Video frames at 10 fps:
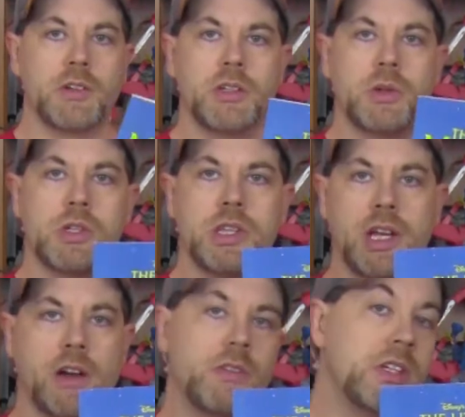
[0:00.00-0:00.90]
Of course, the
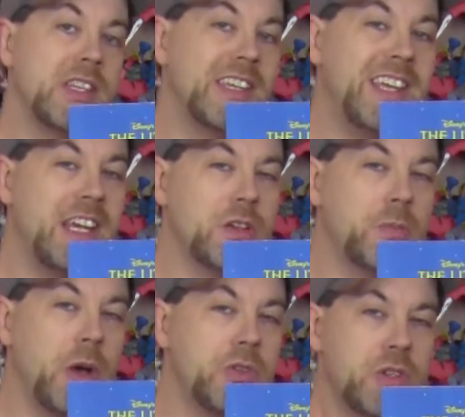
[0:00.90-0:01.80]
cover is the teaser
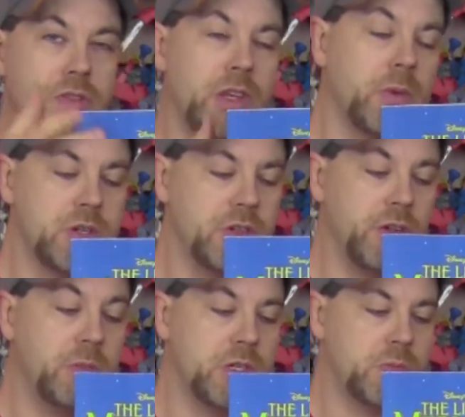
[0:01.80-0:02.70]
poster for the original
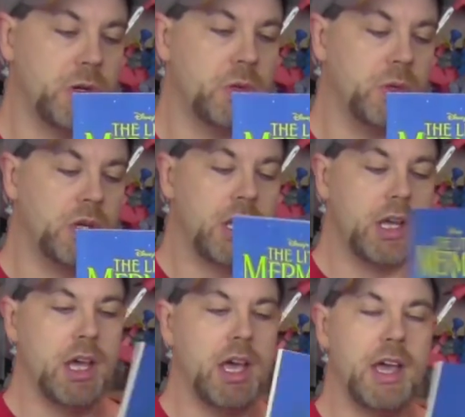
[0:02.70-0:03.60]
film, which is pretty cool,
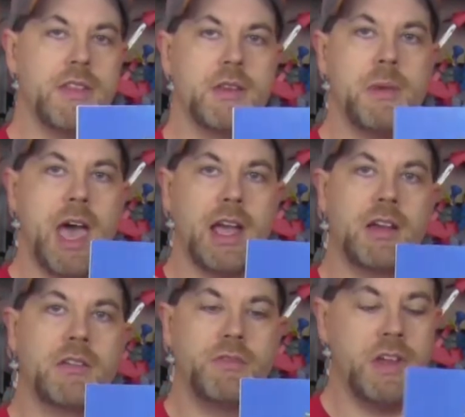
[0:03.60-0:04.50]
and then the
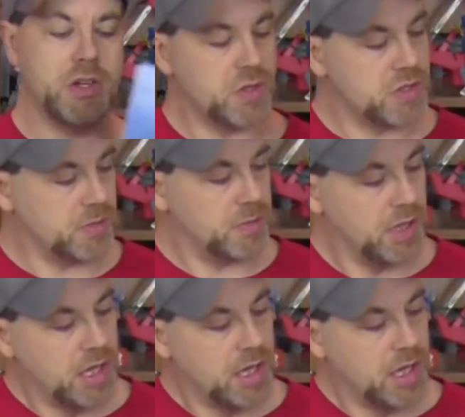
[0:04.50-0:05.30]
back features some